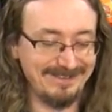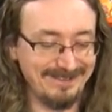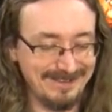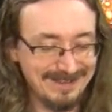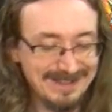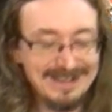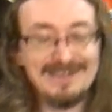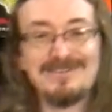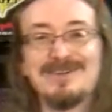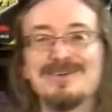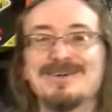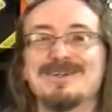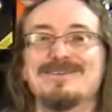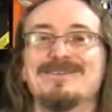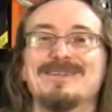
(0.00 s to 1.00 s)
if you
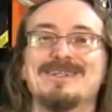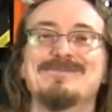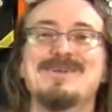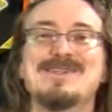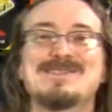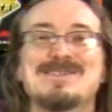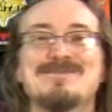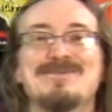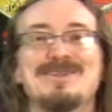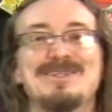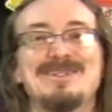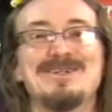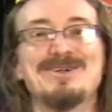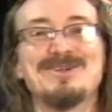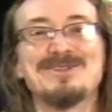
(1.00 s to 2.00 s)
want to really meet some of
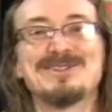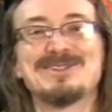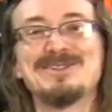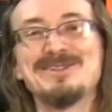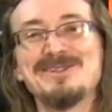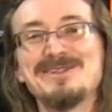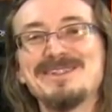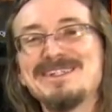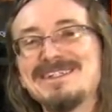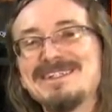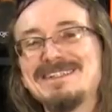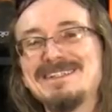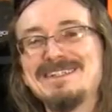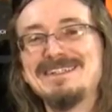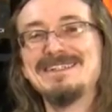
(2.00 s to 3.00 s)
the old school
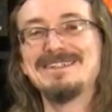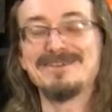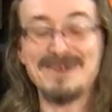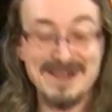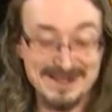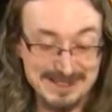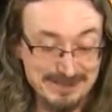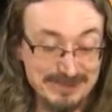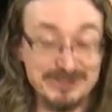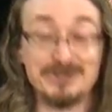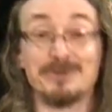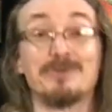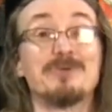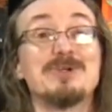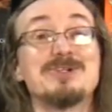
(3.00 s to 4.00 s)
D&D crowd, some of the
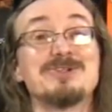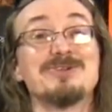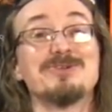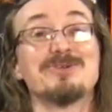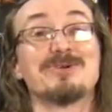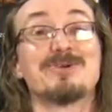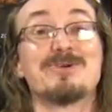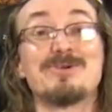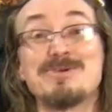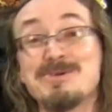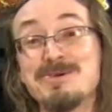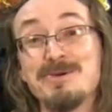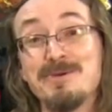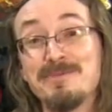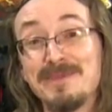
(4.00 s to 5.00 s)
original
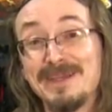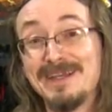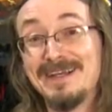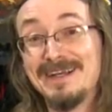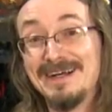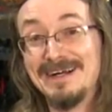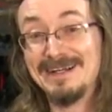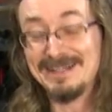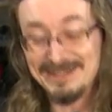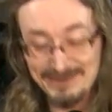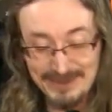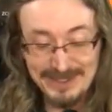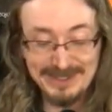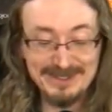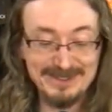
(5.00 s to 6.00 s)
crew, uh, you'd
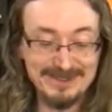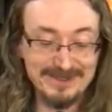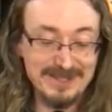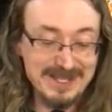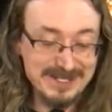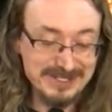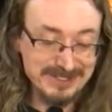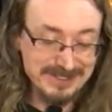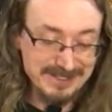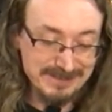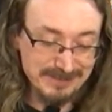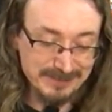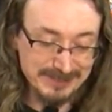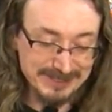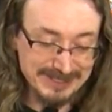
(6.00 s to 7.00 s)
want to go to Lake
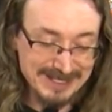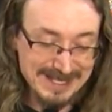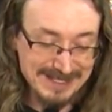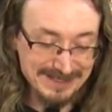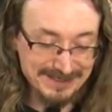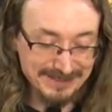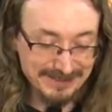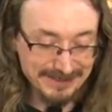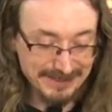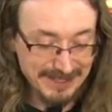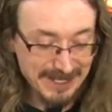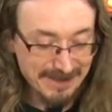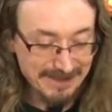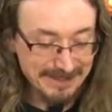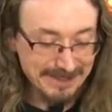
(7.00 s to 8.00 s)
Geneva, Wisconsin, and go to
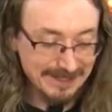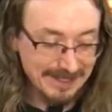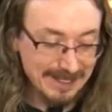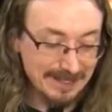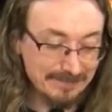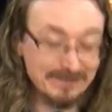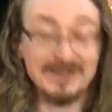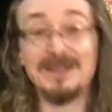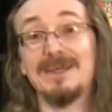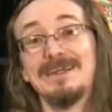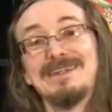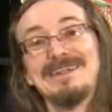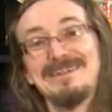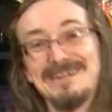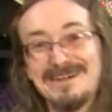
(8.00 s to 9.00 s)
Gary Con.
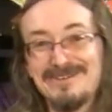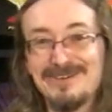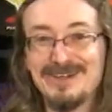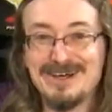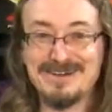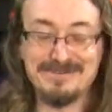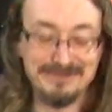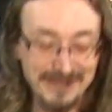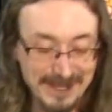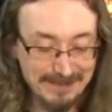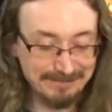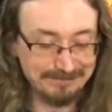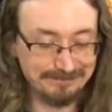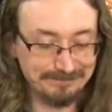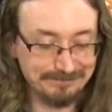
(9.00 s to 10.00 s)
I think you have a lot of
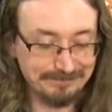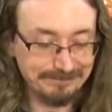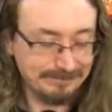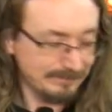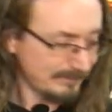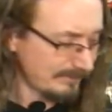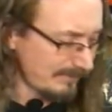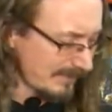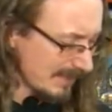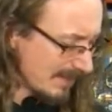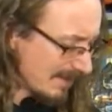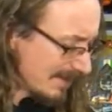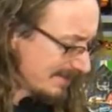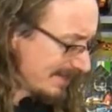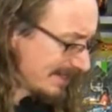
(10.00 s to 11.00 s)
fun.
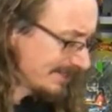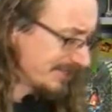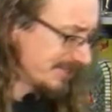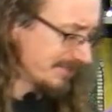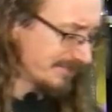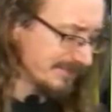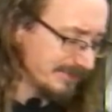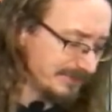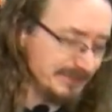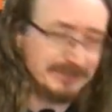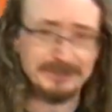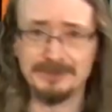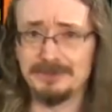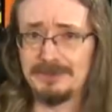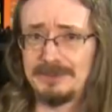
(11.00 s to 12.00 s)
All right, that'll do it for the
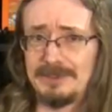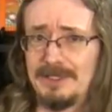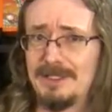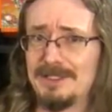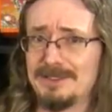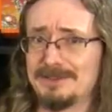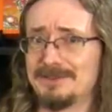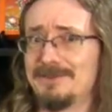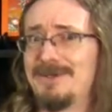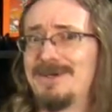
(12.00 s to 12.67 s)
news. Uh, so